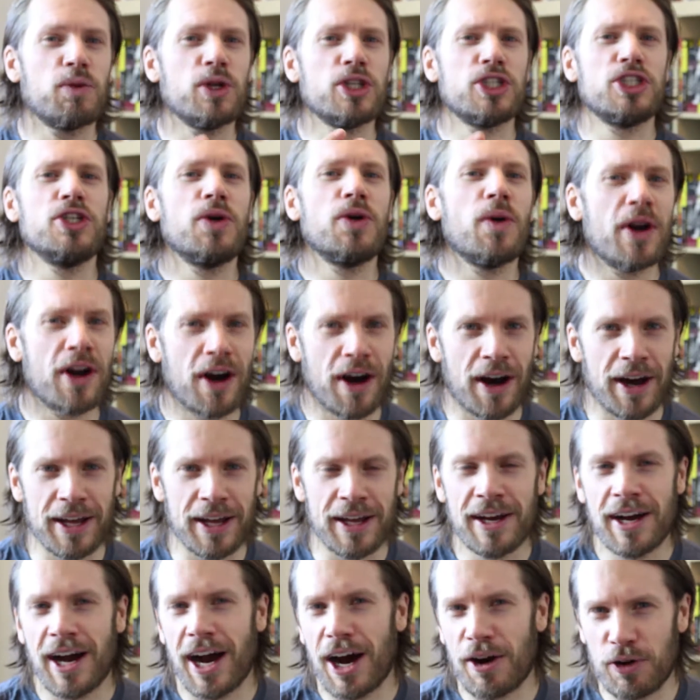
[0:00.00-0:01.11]
which you and I
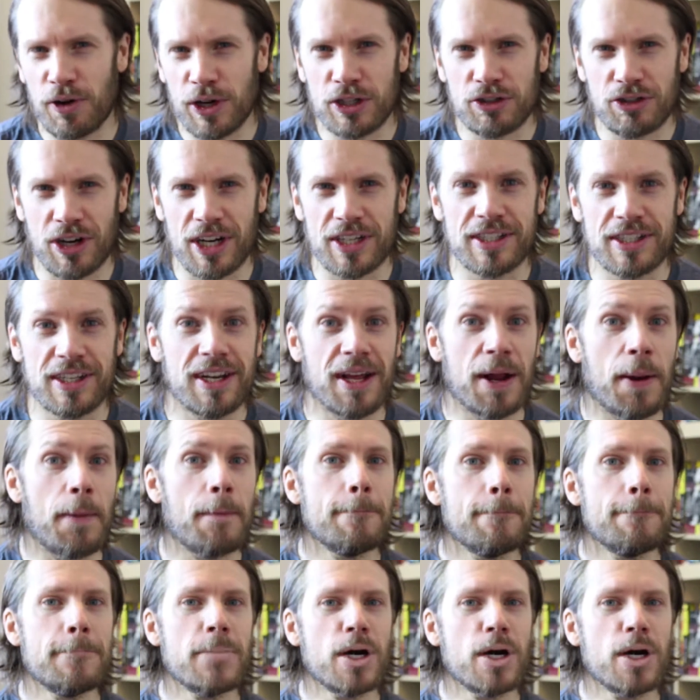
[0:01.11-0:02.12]
are interested in